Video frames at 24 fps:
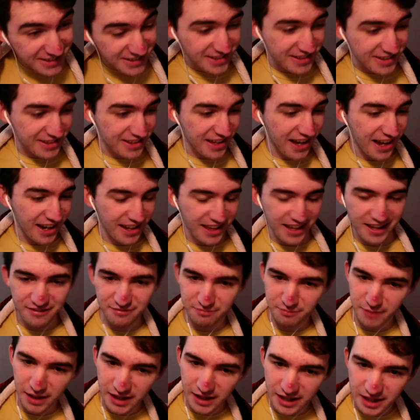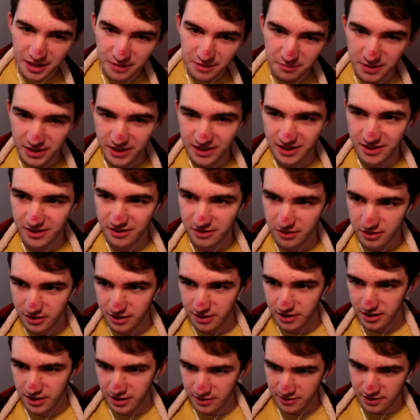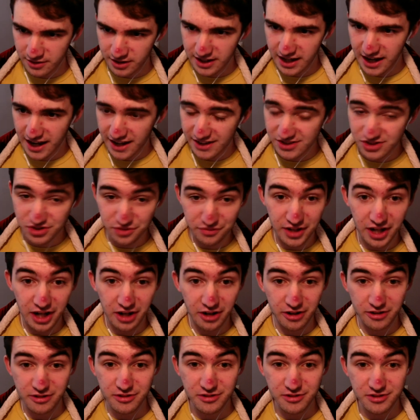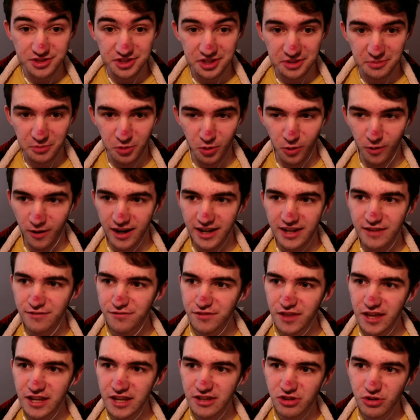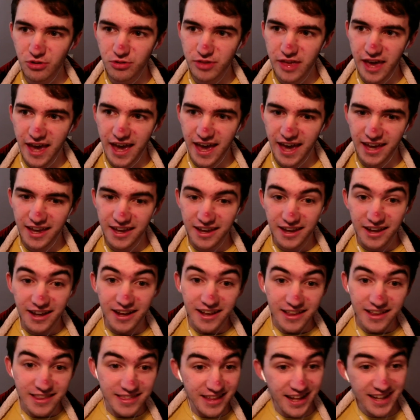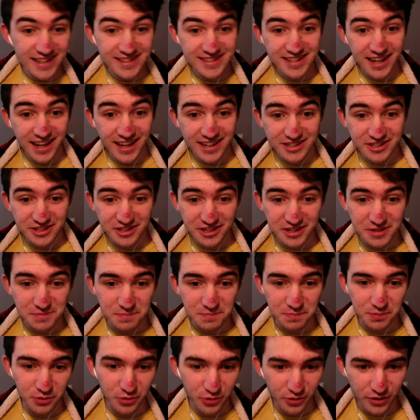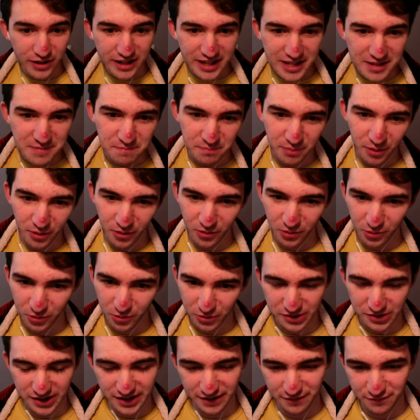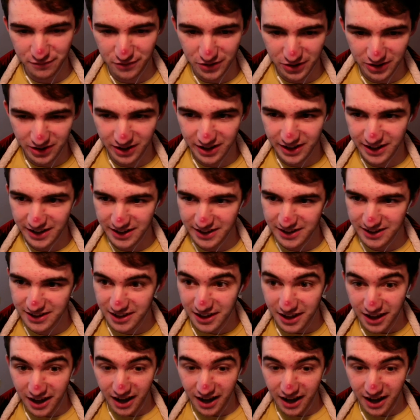not have Meggy be in the cast of characters anymore. And if they do that, that's actually pretty bold, I feel like.